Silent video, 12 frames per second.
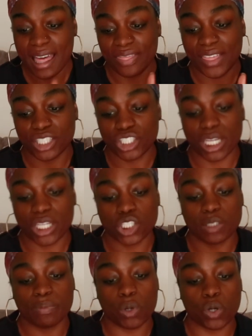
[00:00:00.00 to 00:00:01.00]
that
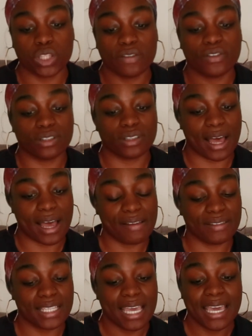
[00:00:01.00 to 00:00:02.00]
changes both of their
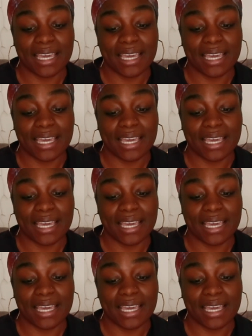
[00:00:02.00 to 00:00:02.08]
lives.